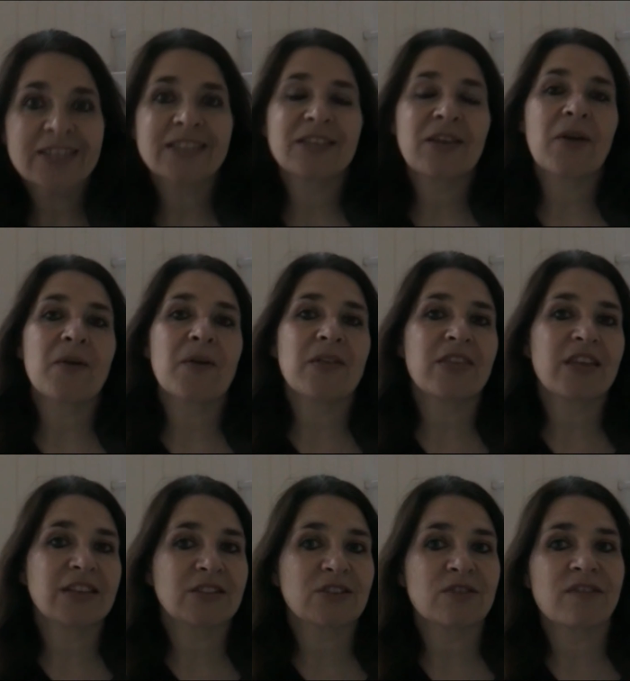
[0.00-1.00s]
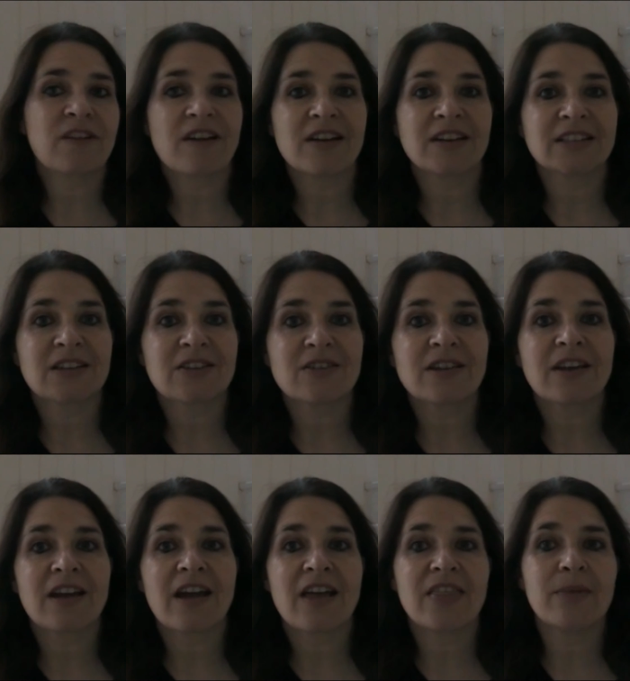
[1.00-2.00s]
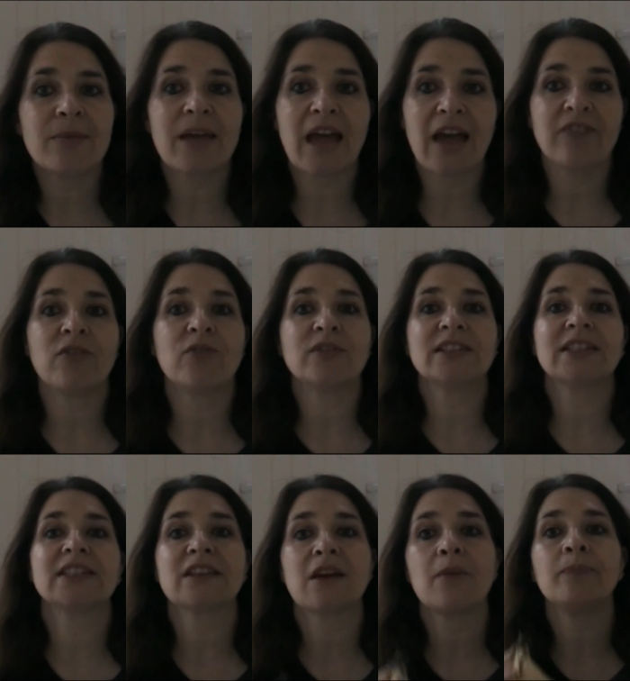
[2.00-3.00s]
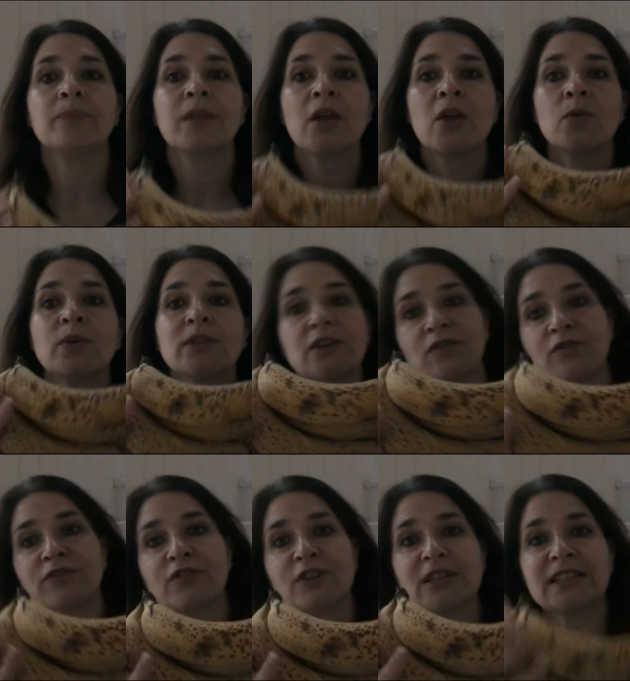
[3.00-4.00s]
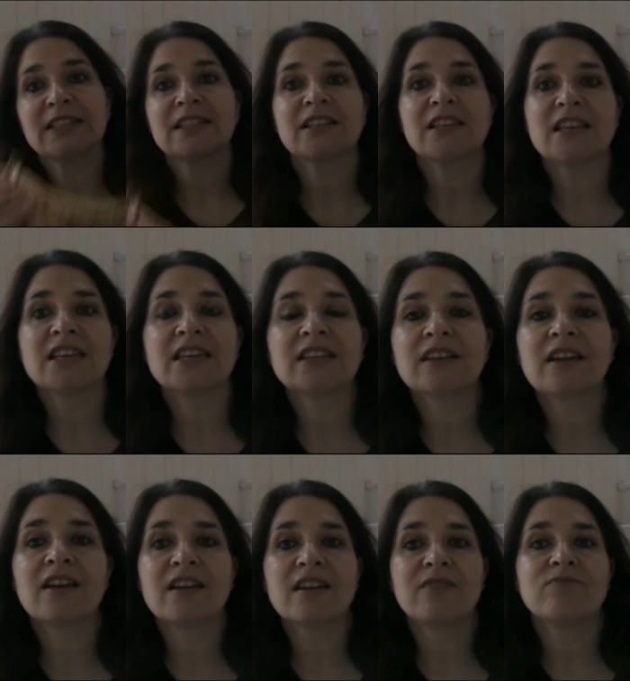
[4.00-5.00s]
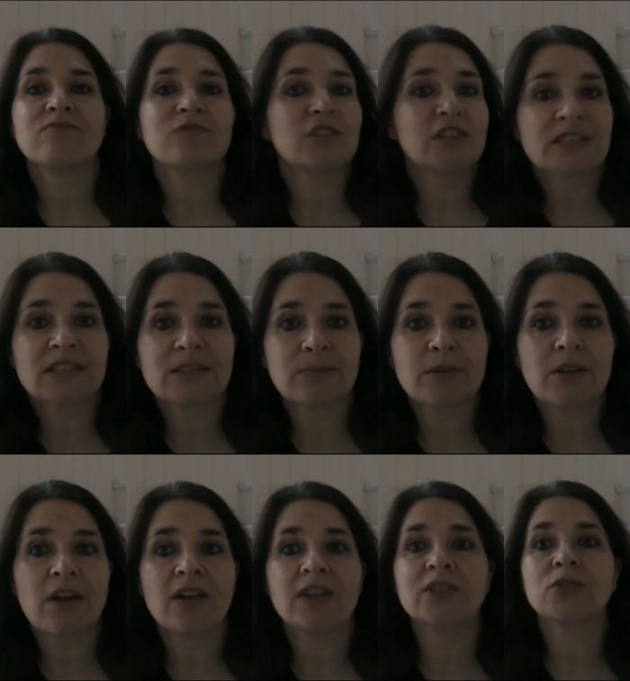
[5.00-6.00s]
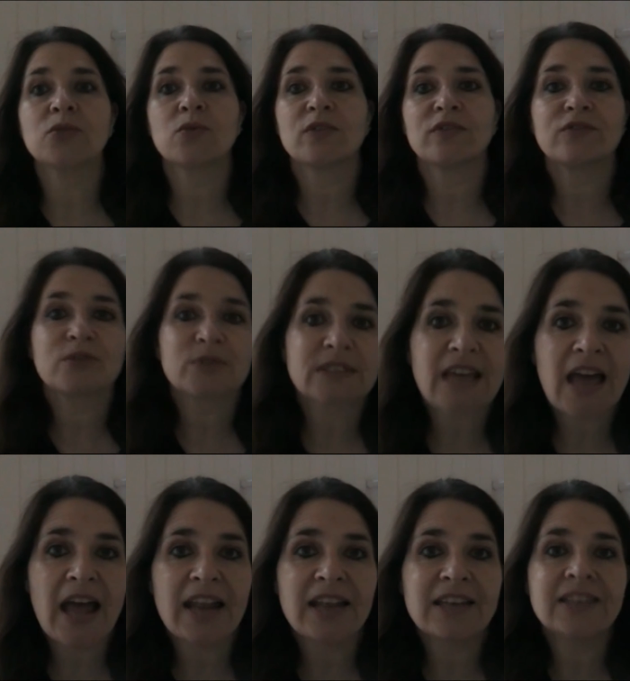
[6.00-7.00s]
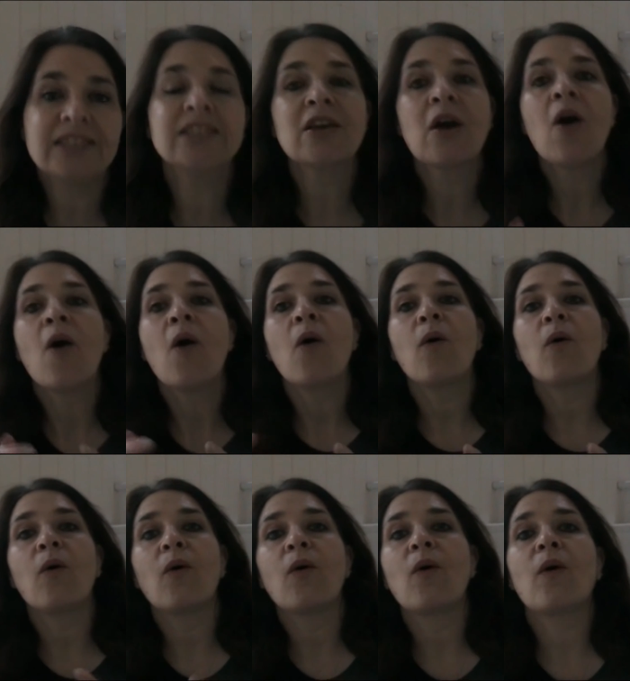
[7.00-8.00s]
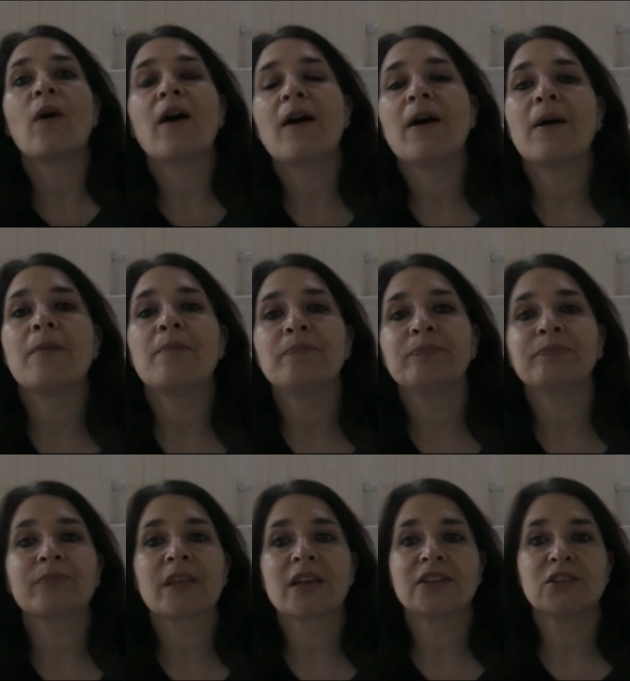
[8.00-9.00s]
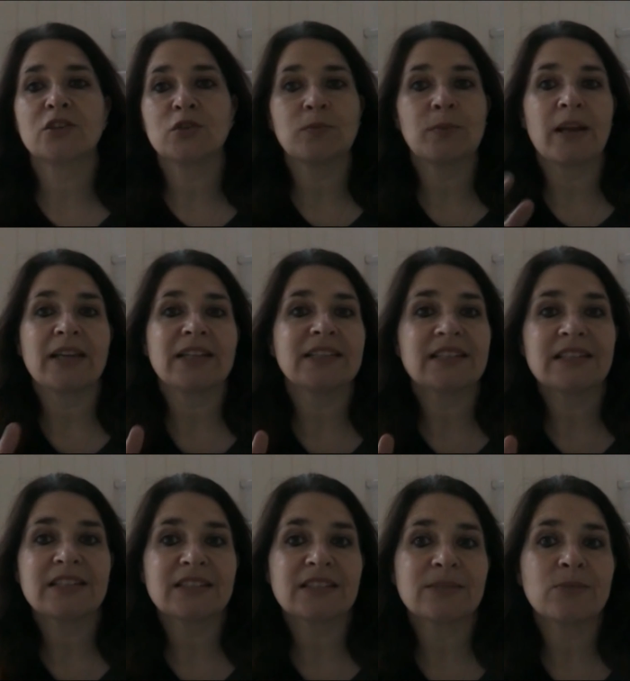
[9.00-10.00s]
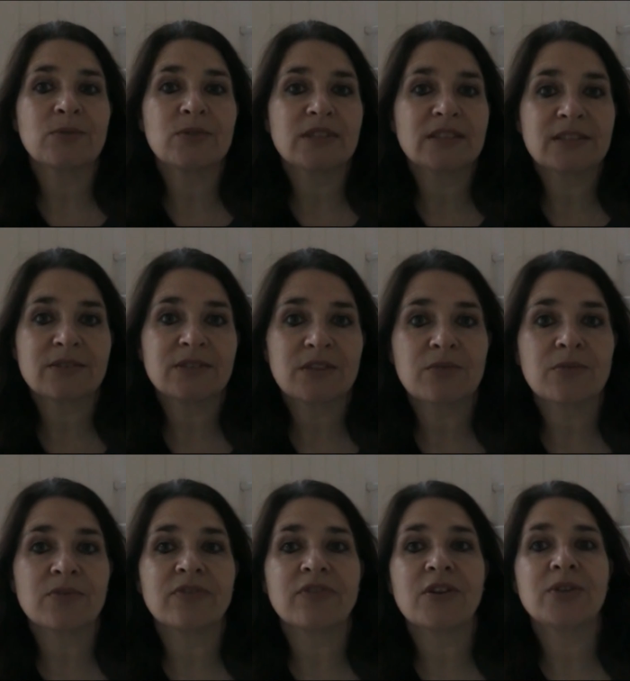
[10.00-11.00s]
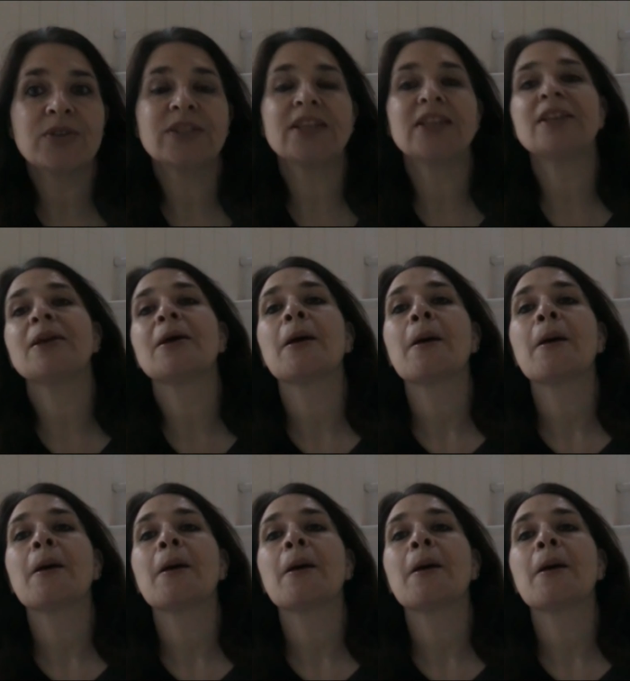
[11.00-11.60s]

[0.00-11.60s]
So they sort of last longer. And then we have obviously some we don't freeze to eat just as bananas or in fruit salads, or to blend into smoothies that we don't want frozen.